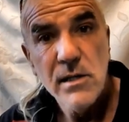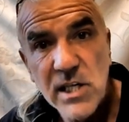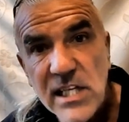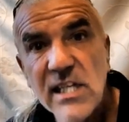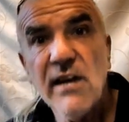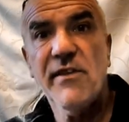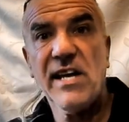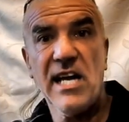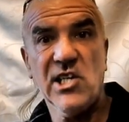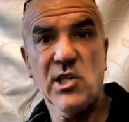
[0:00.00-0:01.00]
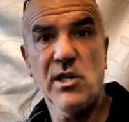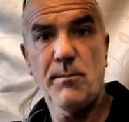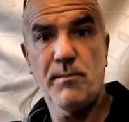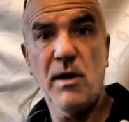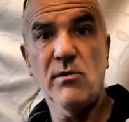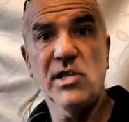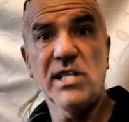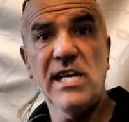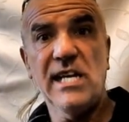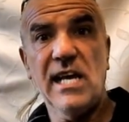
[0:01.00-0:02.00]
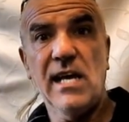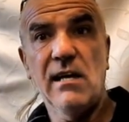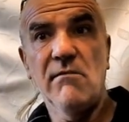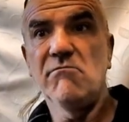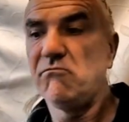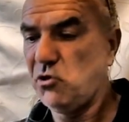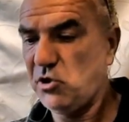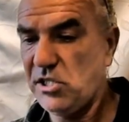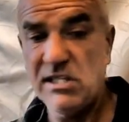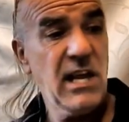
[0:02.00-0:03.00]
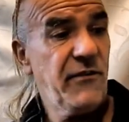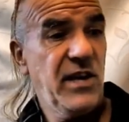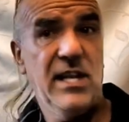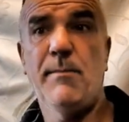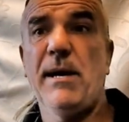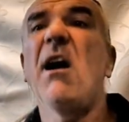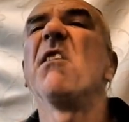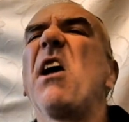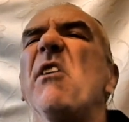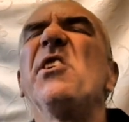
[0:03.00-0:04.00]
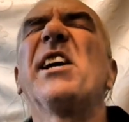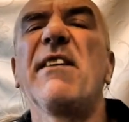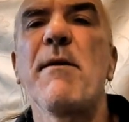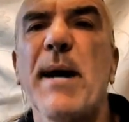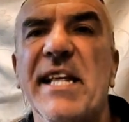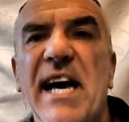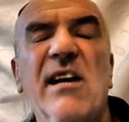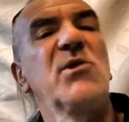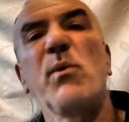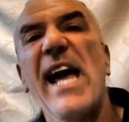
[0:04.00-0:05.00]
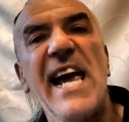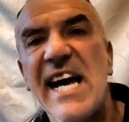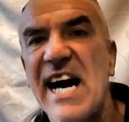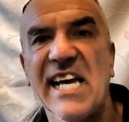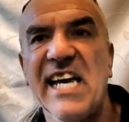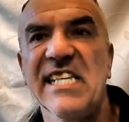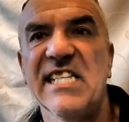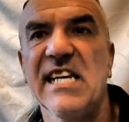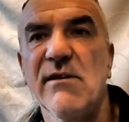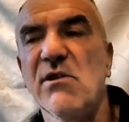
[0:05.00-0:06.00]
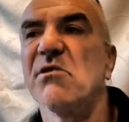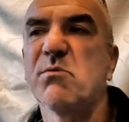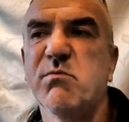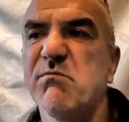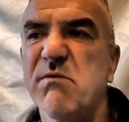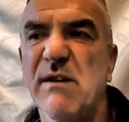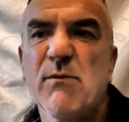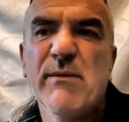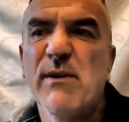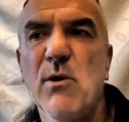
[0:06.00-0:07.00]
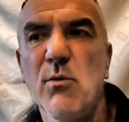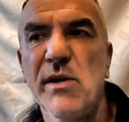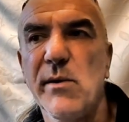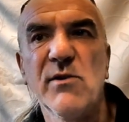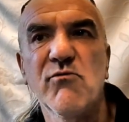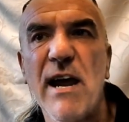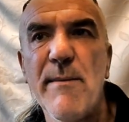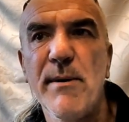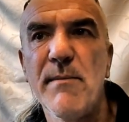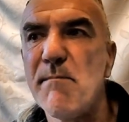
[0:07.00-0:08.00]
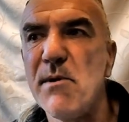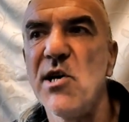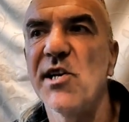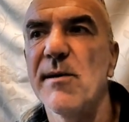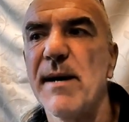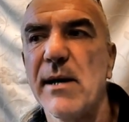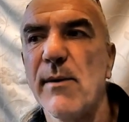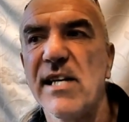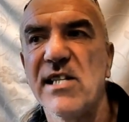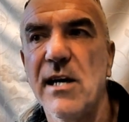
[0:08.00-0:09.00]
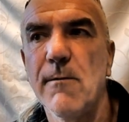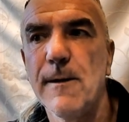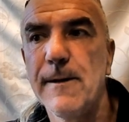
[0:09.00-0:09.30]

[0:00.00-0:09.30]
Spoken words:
didn't give the cash to those that need it. Just left it in the bag. Oh no, you can have it back now, because we hate our kids, because we all we do is rape them and murder them anyway. So,